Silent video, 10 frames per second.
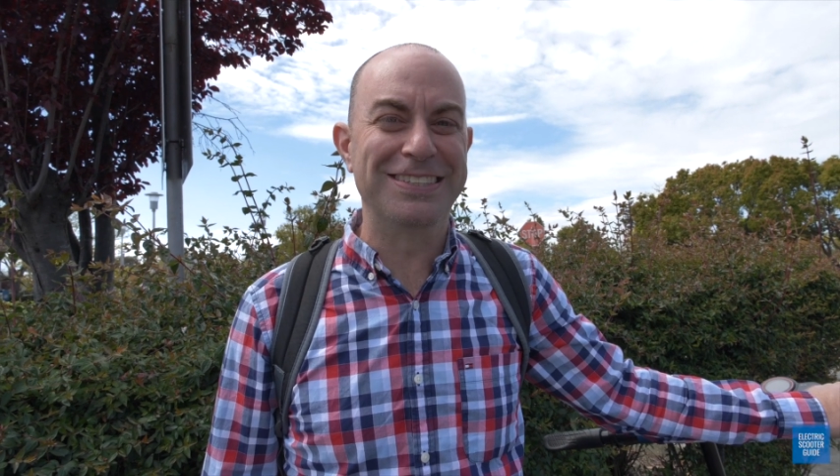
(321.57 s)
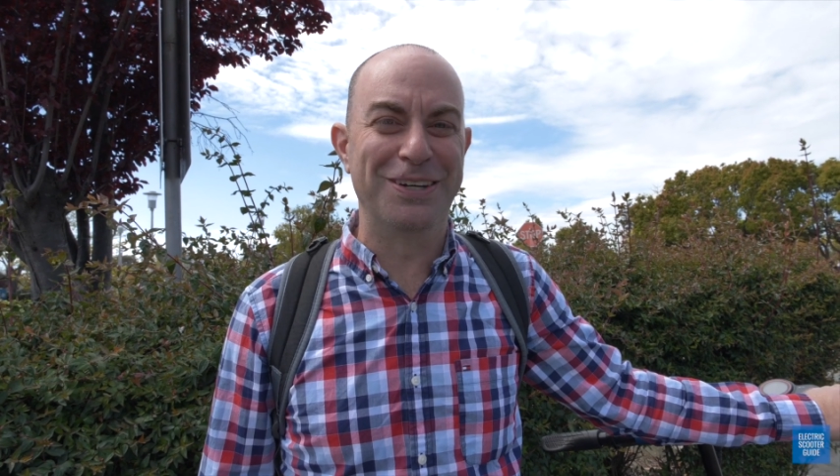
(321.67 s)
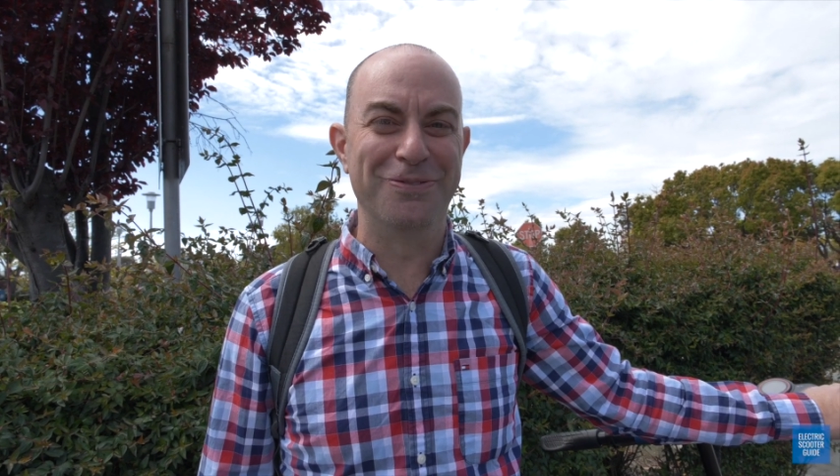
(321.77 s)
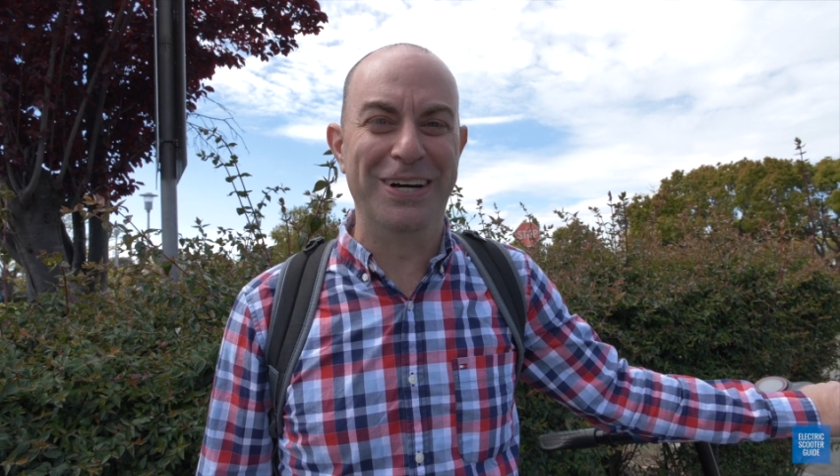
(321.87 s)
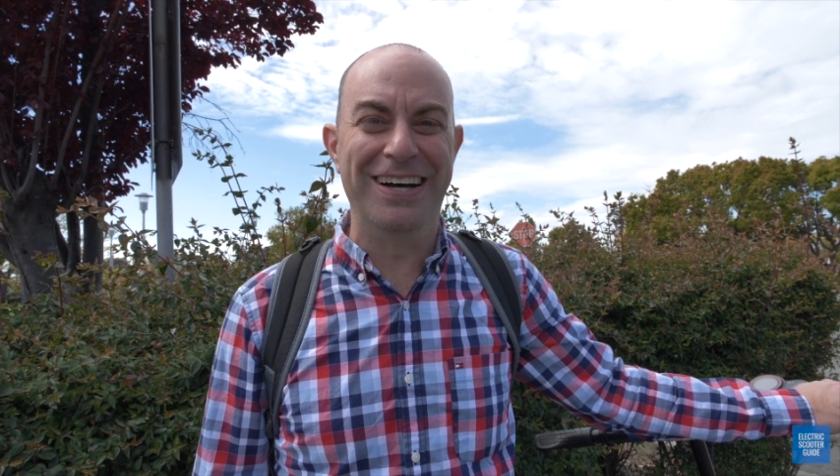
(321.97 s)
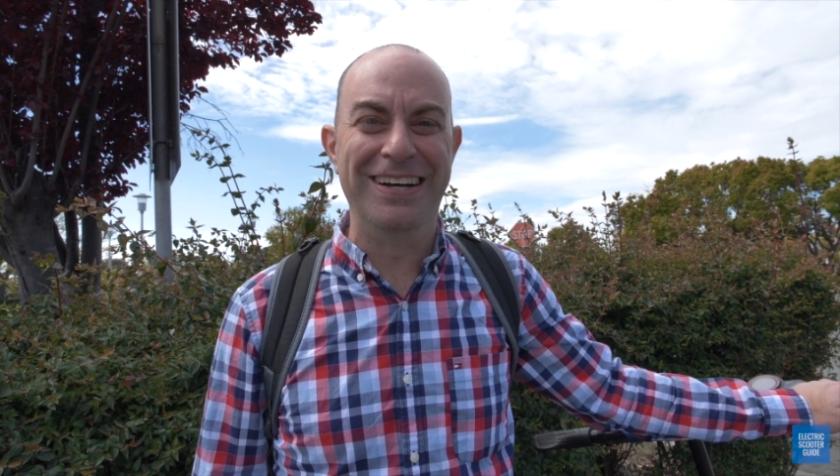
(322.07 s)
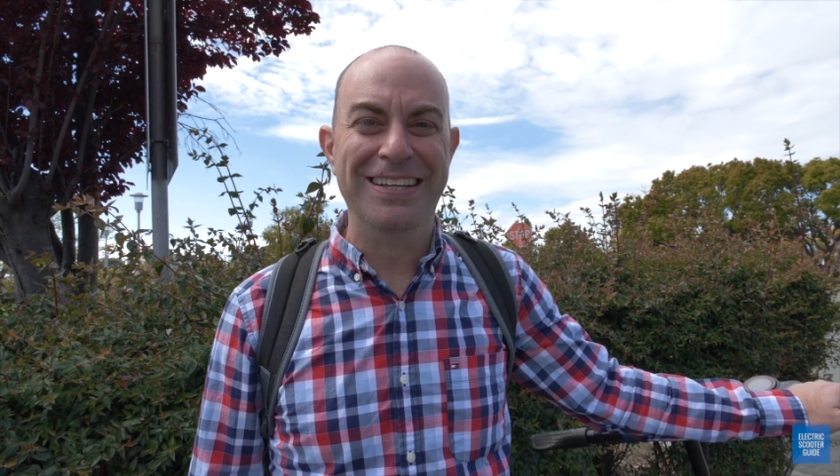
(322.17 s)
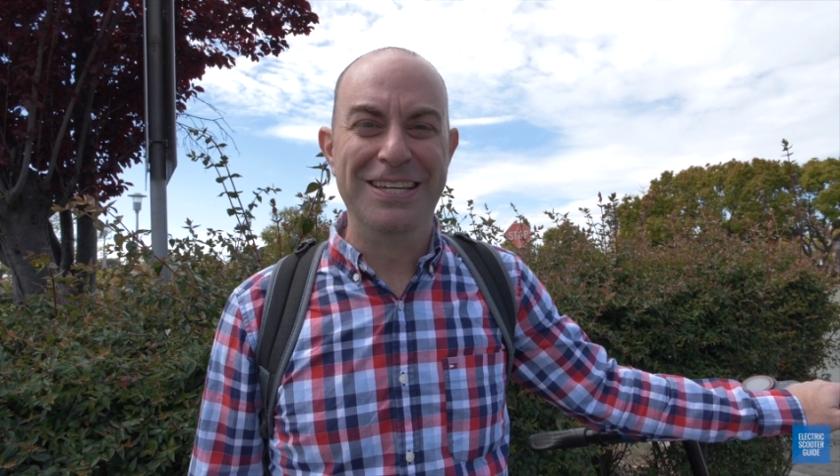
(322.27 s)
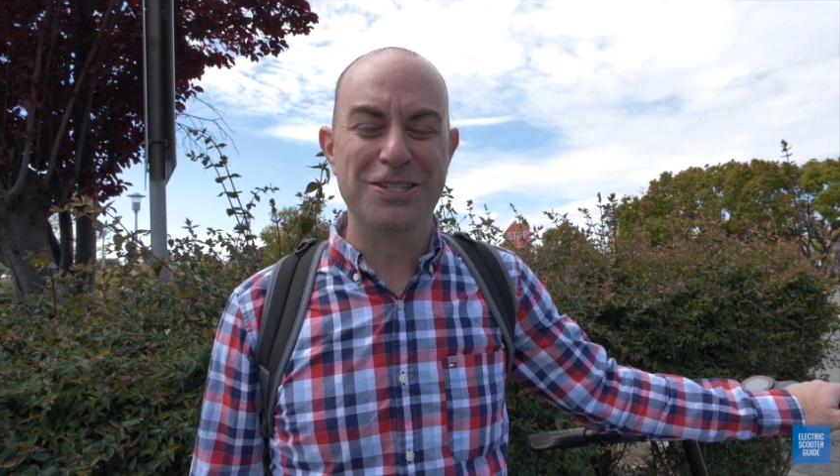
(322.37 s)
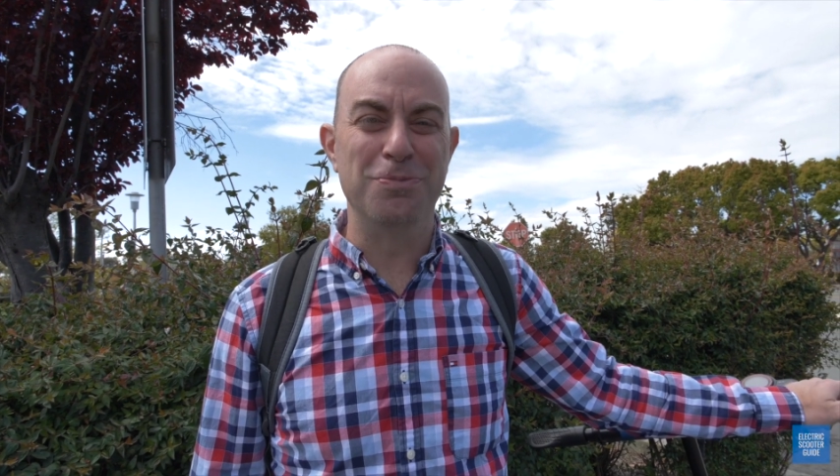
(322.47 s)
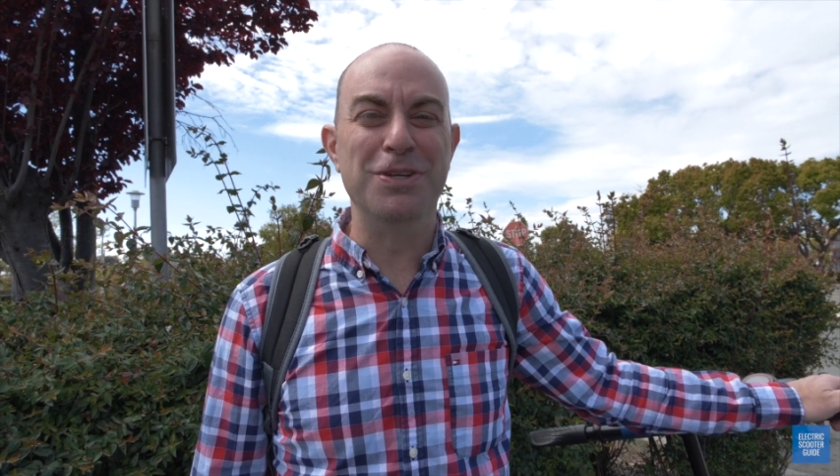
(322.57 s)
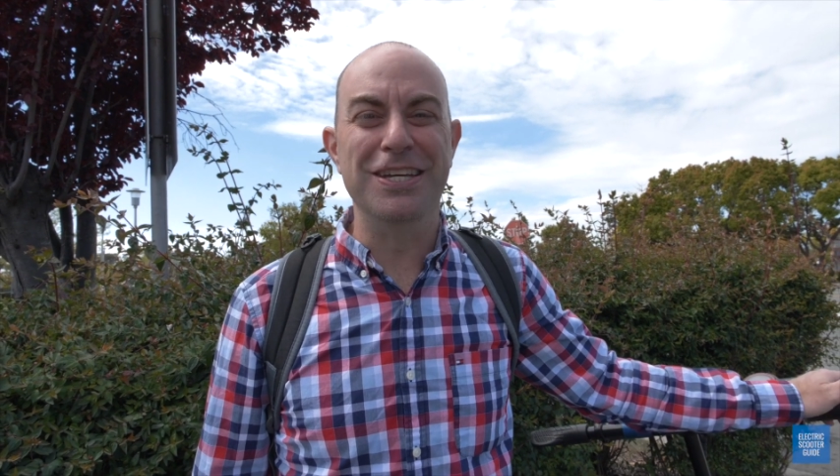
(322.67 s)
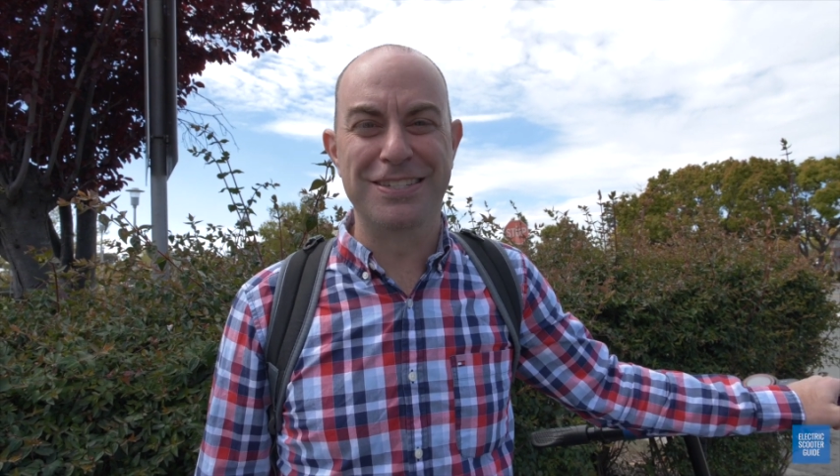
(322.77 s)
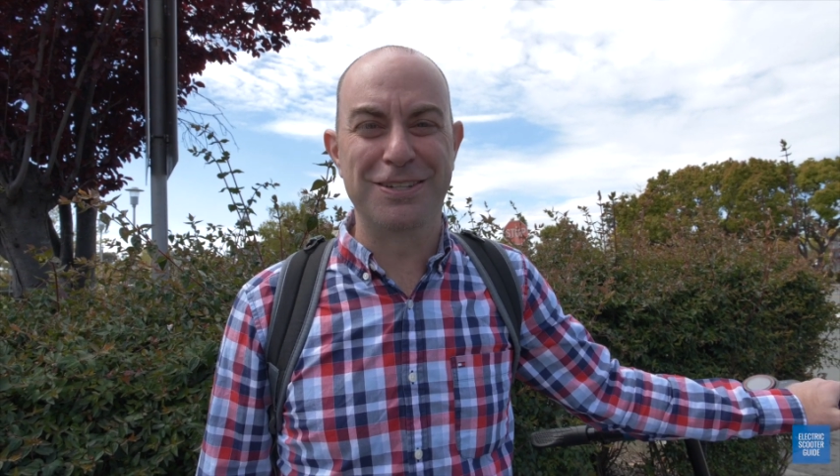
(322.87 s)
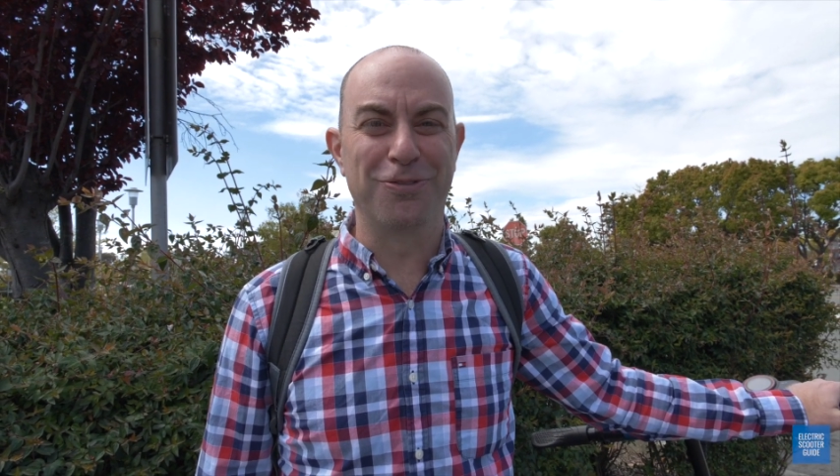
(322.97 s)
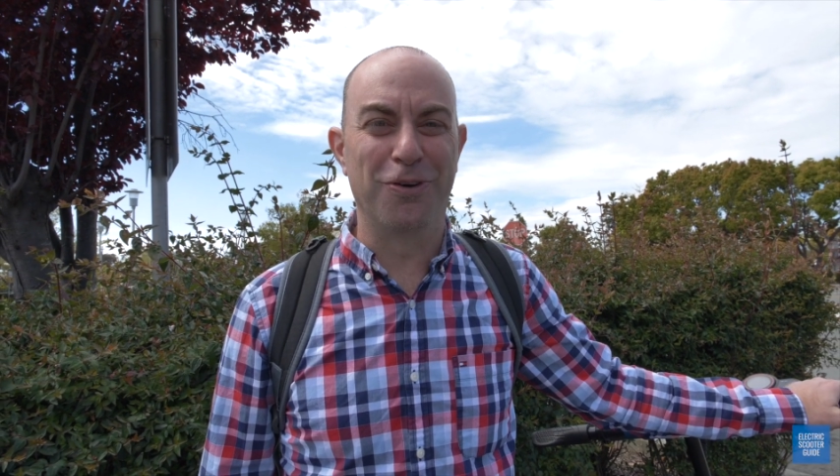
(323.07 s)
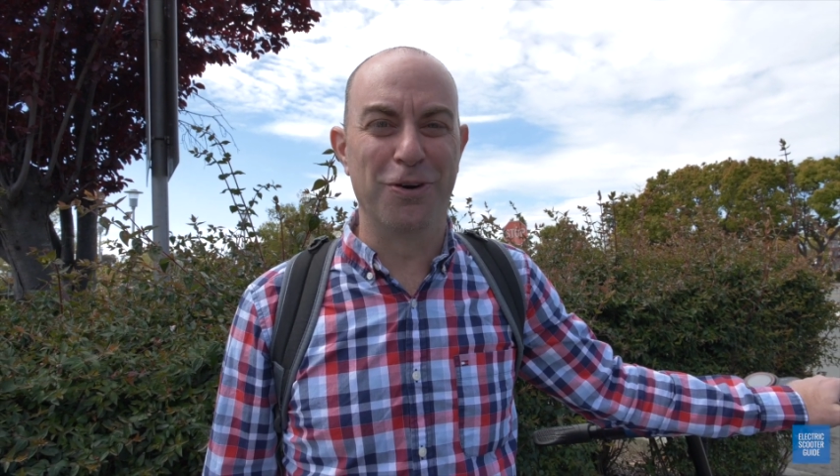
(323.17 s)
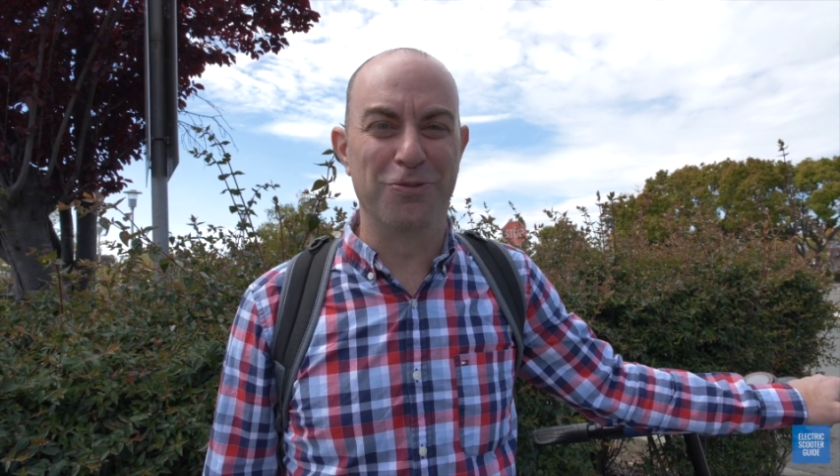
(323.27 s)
some yeast for